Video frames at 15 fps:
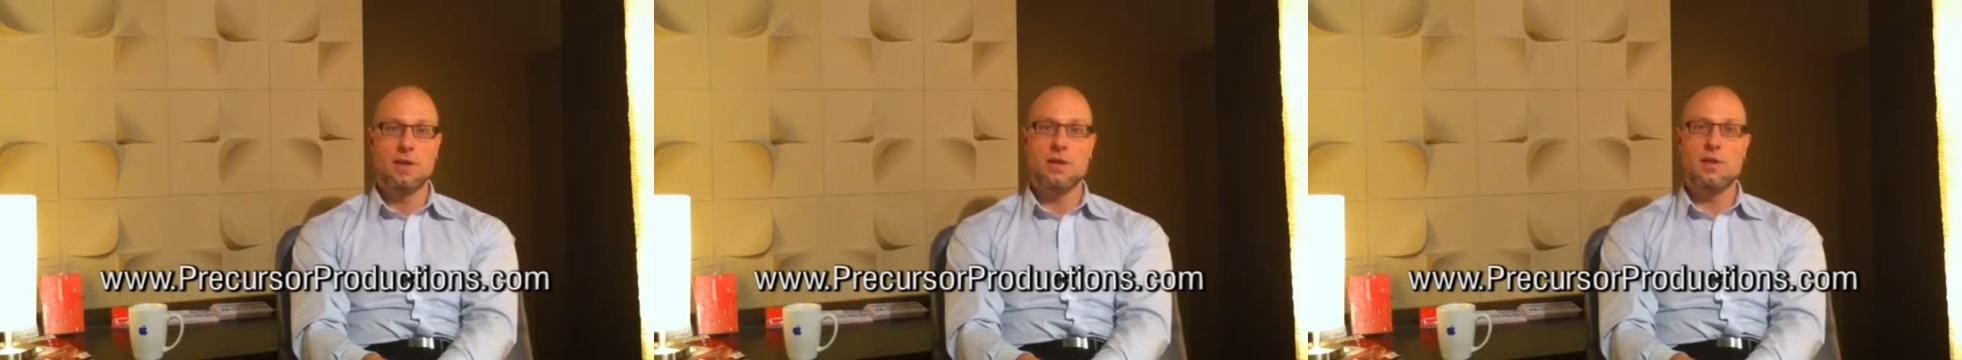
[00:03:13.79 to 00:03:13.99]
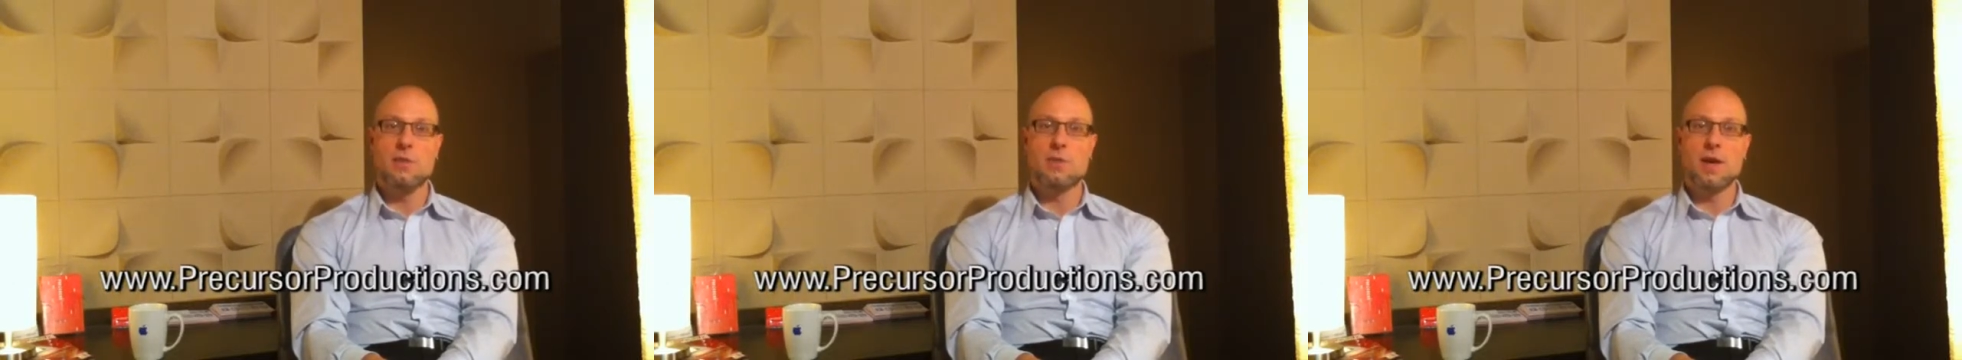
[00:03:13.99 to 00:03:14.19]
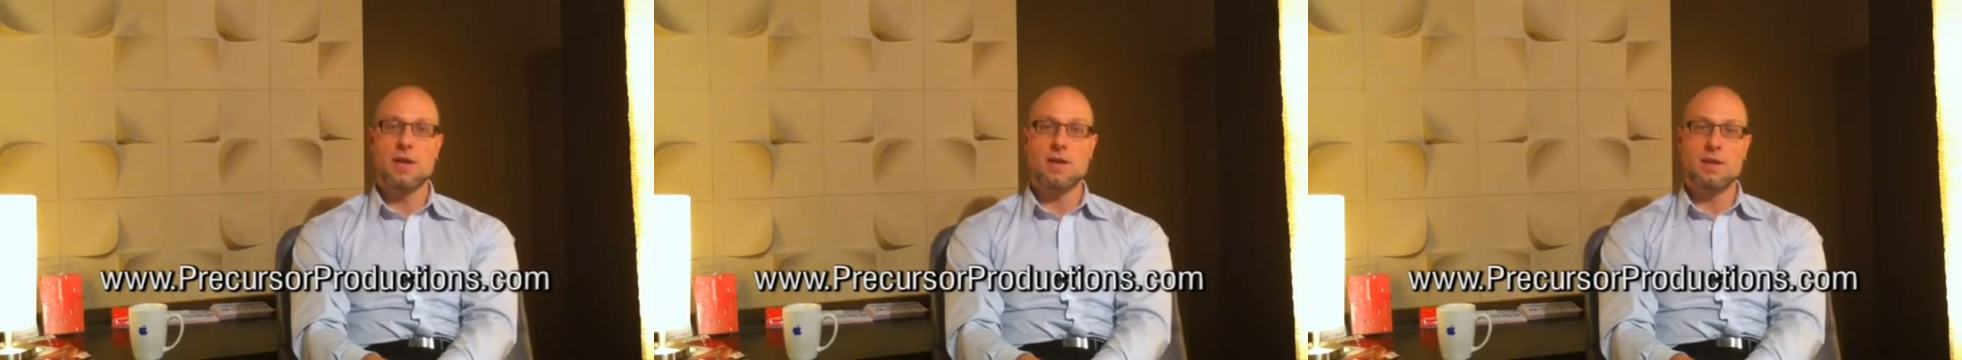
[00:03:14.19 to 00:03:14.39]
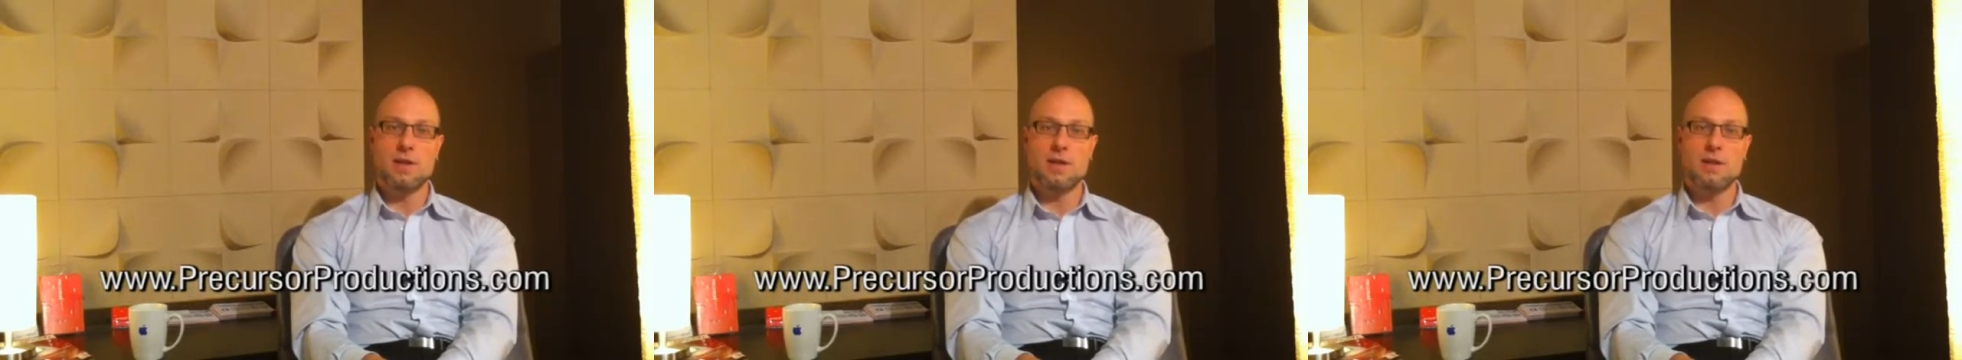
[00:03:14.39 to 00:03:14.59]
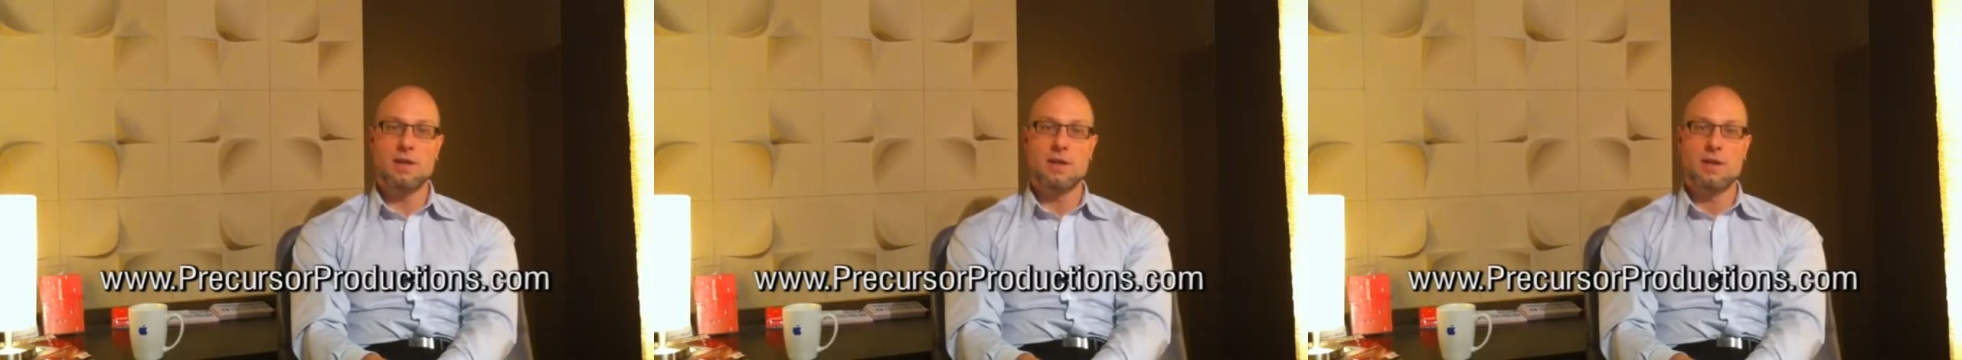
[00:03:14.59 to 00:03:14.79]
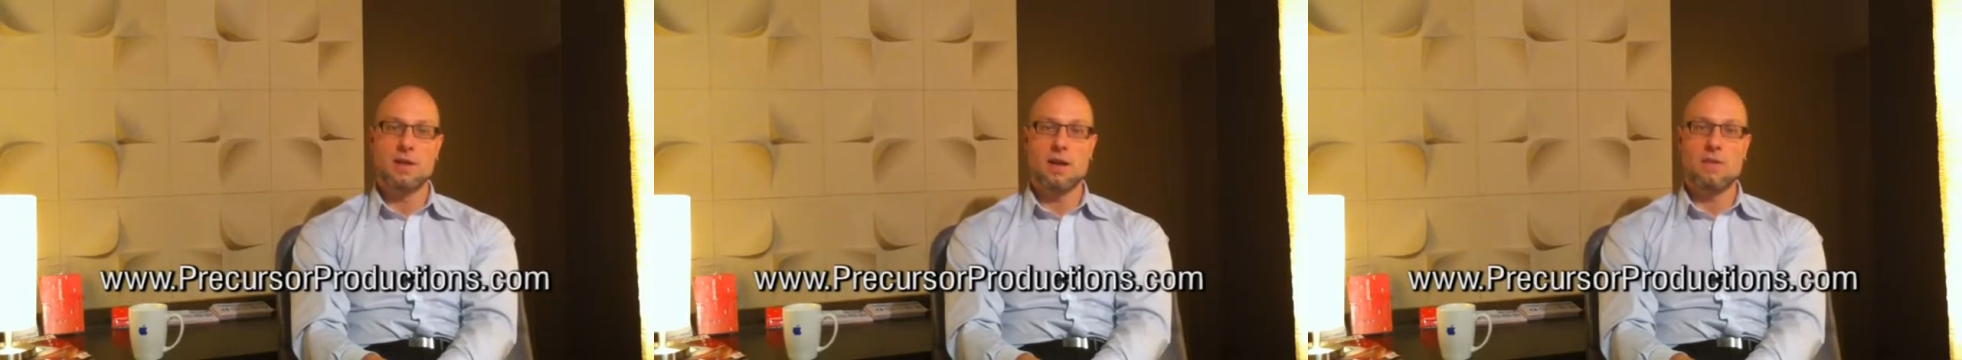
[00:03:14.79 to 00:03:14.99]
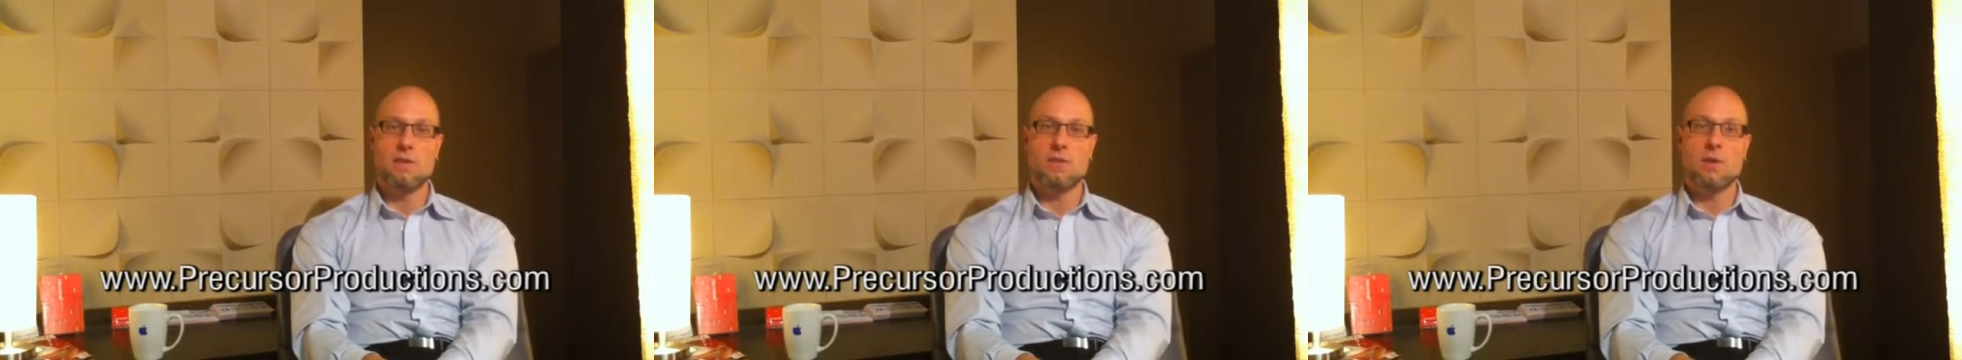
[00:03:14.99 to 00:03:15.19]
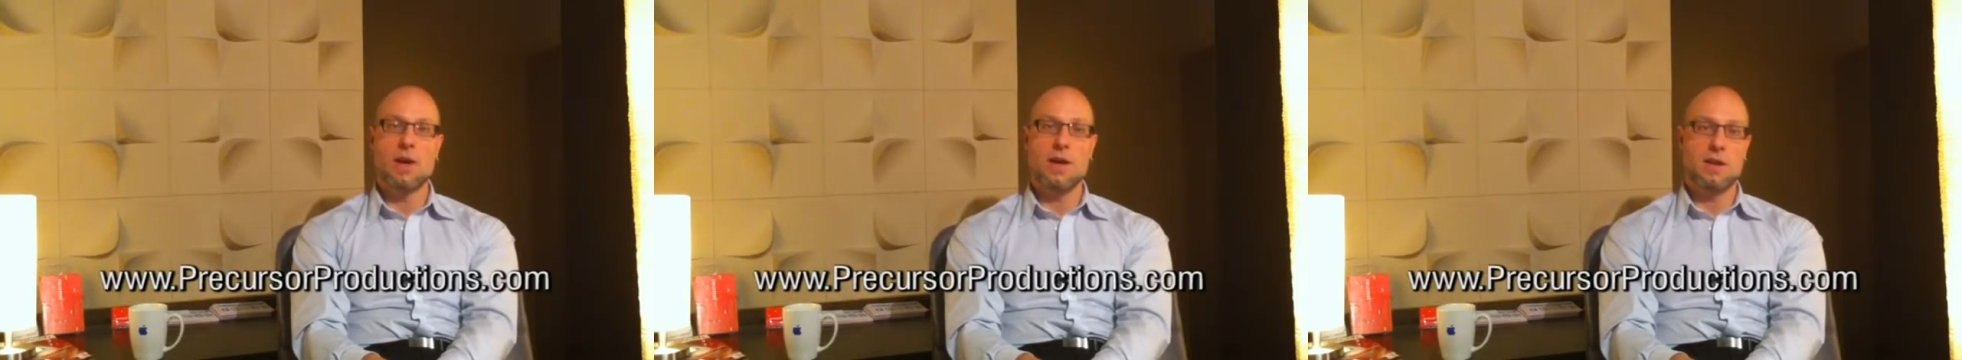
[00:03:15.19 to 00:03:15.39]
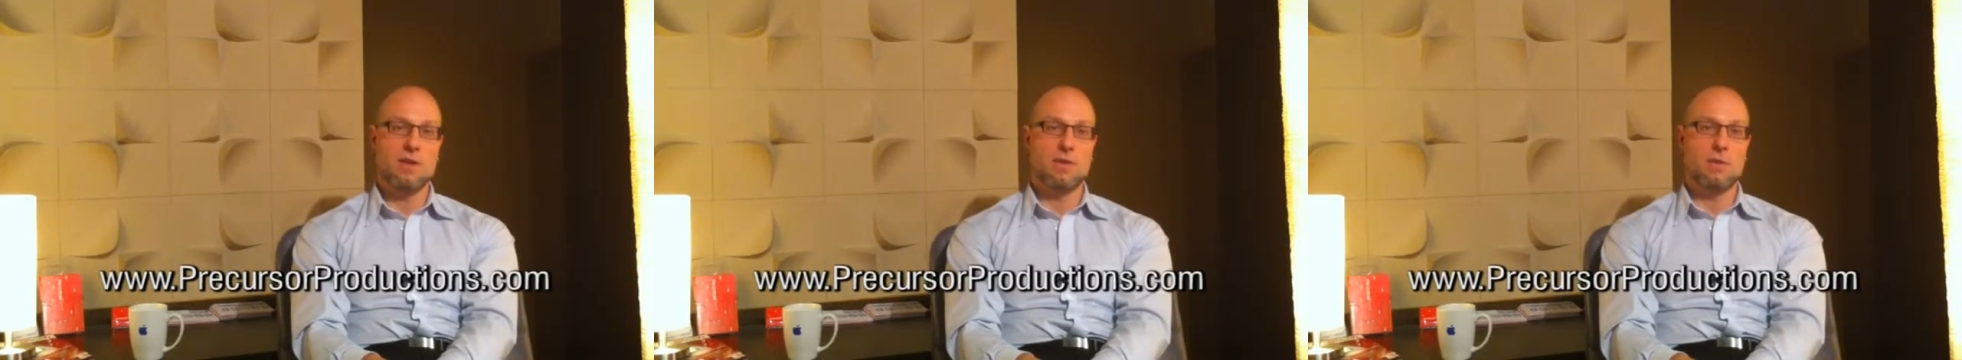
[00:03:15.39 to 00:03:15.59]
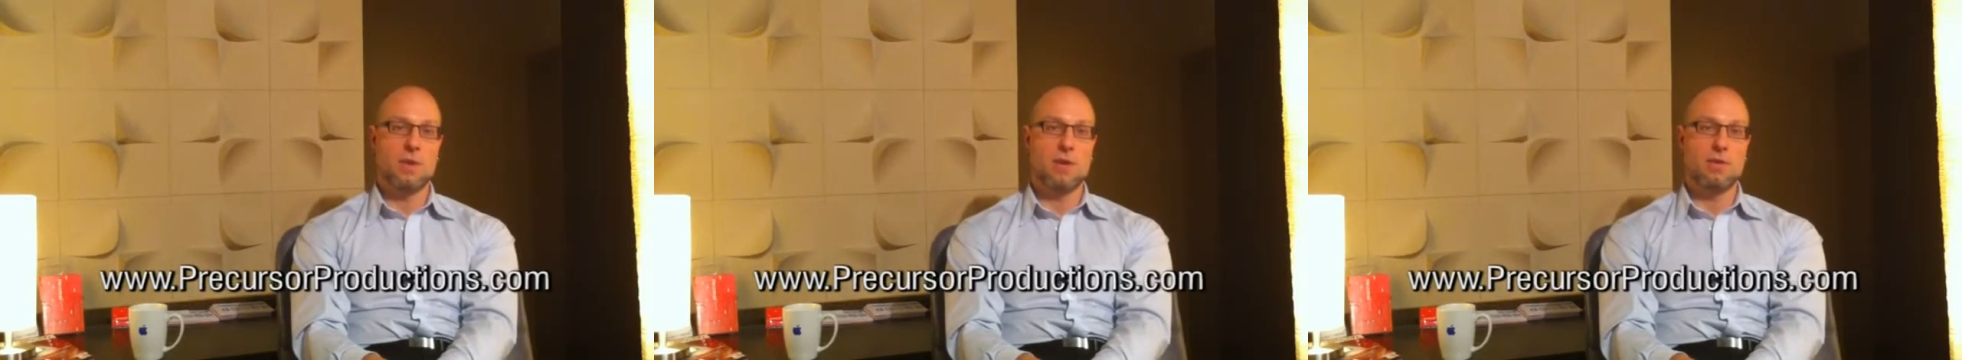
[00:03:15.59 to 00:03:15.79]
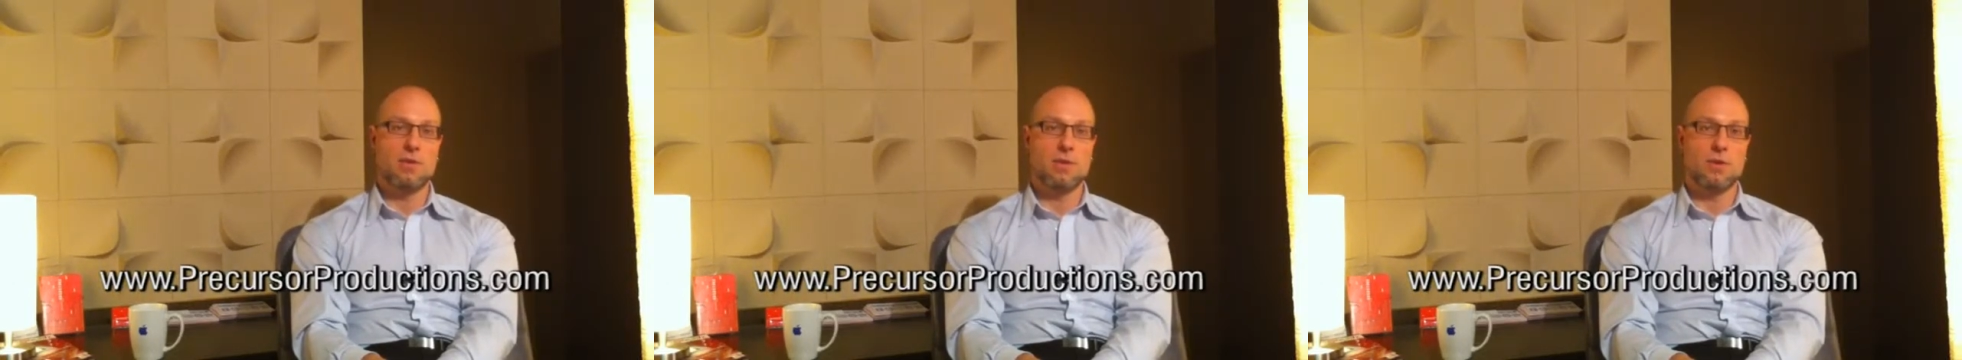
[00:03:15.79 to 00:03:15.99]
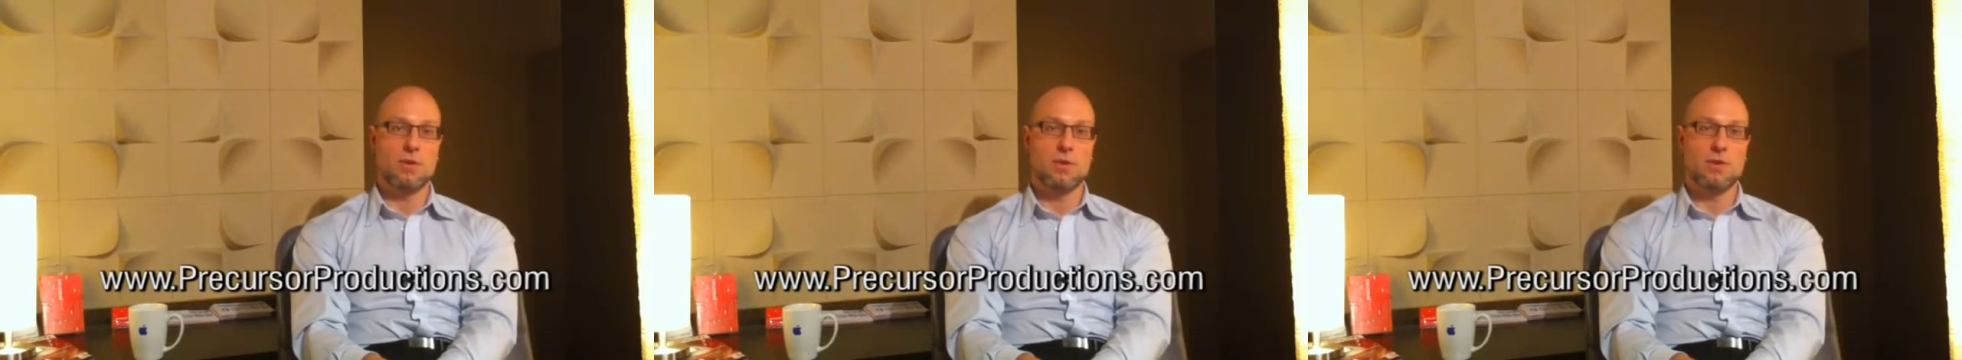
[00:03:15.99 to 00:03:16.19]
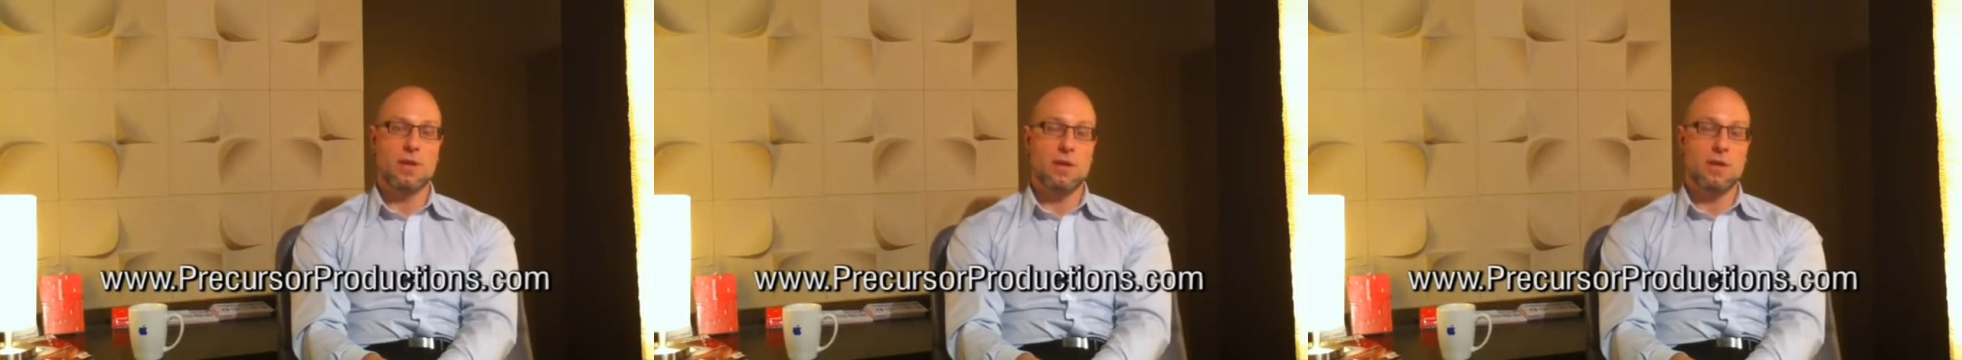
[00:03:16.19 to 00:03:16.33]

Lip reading: then you might need a variety of microphones,